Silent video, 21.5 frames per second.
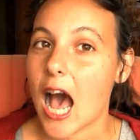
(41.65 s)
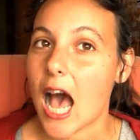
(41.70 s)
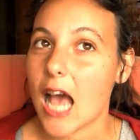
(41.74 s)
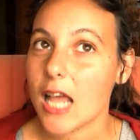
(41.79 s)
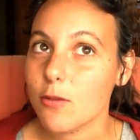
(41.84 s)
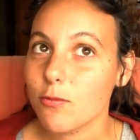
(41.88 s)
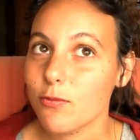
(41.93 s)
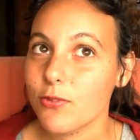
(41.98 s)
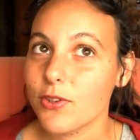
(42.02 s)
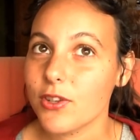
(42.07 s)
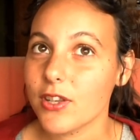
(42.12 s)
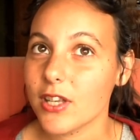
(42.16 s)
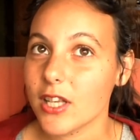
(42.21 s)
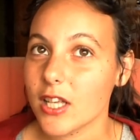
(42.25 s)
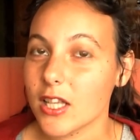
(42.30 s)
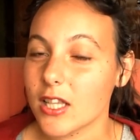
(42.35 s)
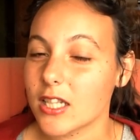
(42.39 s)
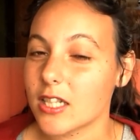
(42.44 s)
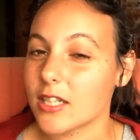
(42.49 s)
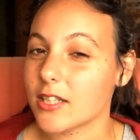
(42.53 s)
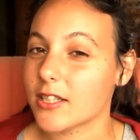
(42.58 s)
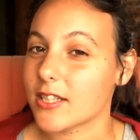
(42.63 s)
I'm feeling
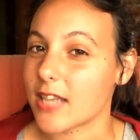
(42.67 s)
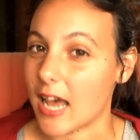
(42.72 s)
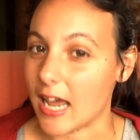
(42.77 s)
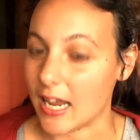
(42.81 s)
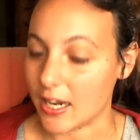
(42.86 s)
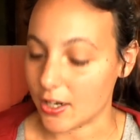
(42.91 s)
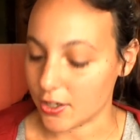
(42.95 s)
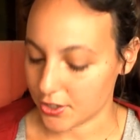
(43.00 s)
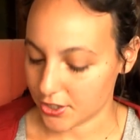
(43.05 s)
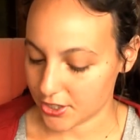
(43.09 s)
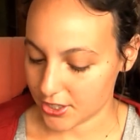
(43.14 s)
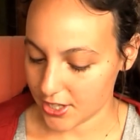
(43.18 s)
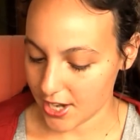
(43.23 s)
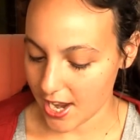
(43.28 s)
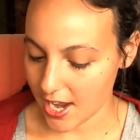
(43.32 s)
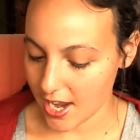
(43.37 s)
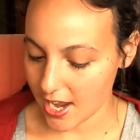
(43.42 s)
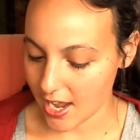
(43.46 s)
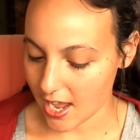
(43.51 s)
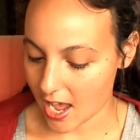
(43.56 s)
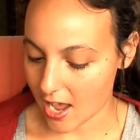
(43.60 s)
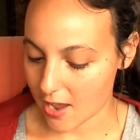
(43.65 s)
a little tired
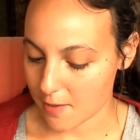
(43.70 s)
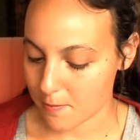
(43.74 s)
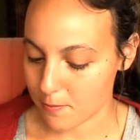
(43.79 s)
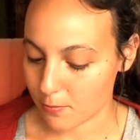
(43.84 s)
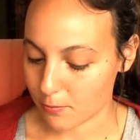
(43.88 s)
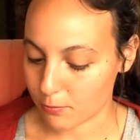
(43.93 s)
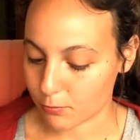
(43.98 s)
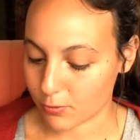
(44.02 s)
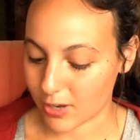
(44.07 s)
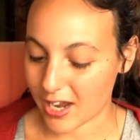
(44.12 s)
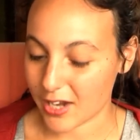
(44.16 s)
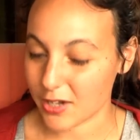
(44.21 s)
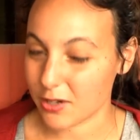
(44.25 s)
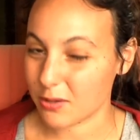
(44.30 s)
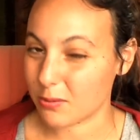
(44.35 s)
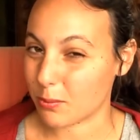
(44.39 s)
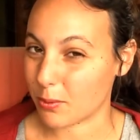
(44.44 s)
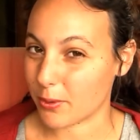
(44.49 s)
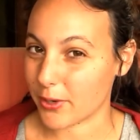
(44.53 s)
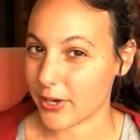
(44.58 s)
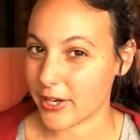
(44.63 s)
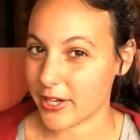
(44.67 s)
today. I'm kind
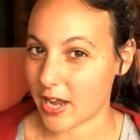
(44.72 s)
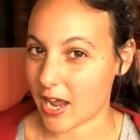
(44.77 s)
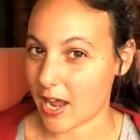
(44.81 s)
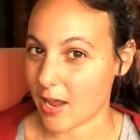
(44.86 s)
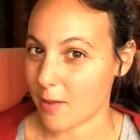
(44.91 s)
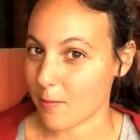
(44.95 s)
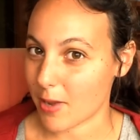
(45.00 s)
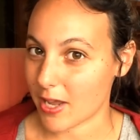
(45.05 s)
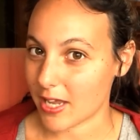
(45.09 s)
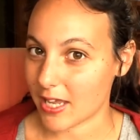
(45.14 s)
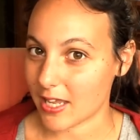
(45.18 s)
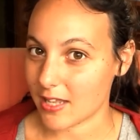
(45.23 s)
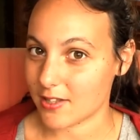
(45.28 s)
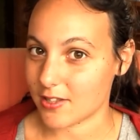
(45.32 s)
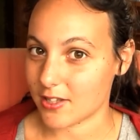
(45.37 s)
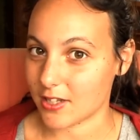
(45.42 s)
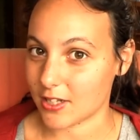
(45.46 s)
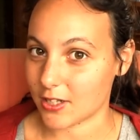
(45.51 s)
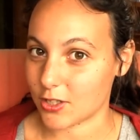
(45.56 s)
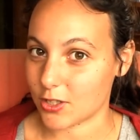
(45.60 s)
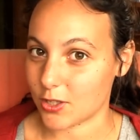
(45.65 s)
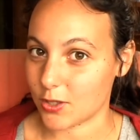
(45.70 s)
of worried I might get
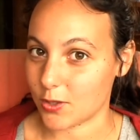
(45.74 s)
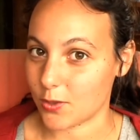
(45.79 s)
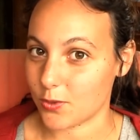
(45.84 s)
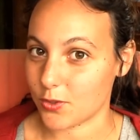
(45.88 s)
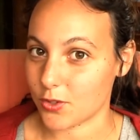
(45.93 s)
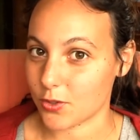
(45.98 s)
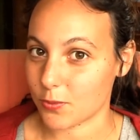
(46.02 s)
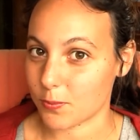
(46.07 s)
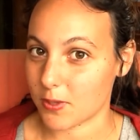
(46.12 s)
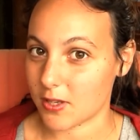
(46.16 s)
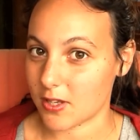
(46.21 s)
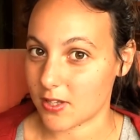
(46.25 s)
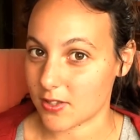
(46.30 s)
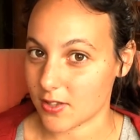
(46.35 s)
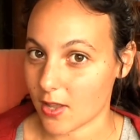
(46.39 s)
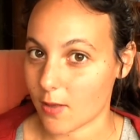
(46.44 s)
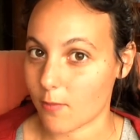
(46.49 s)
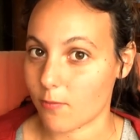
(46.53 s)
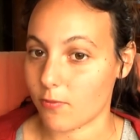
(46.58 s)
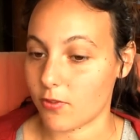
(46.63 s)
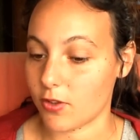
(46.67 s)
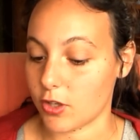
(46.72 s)
sick too just because
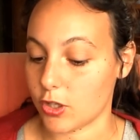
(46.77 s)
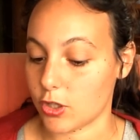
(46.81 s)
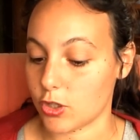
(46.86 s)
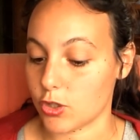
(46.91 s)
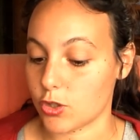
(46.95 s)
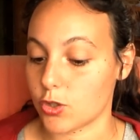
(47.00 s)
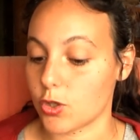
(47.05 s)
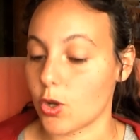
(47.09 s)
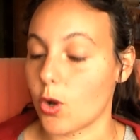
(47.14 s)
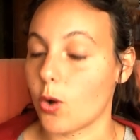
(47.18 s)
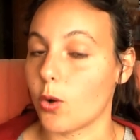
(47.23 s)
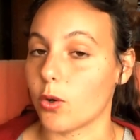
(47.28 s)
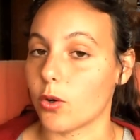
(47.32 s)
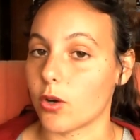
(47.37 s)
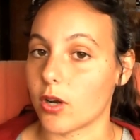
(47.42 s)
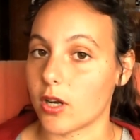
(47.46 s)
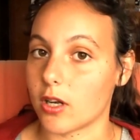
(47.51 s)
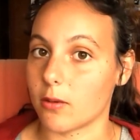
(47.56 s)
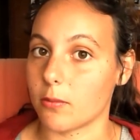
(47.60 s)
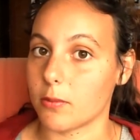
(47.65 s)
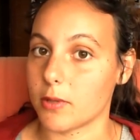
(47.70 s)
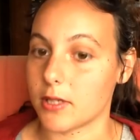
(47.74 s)
I'm feeling so
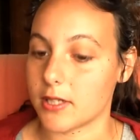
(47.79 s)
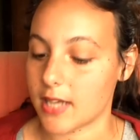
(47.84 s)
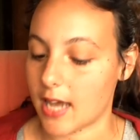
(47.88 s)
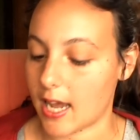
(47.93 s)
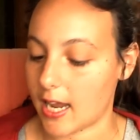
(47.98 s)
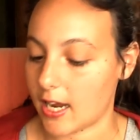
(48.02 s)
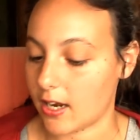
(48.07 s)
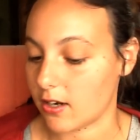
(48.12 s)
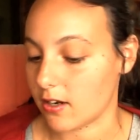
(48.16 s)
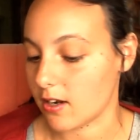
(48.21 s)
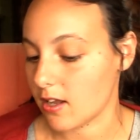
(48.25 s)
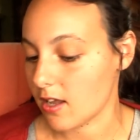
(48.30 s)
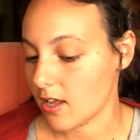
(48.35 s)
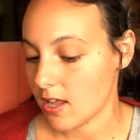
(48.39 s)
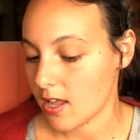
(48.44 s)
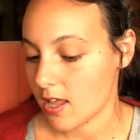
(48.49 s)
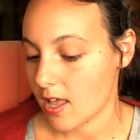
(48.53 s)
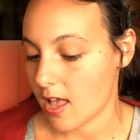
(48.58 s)
incredibly tired.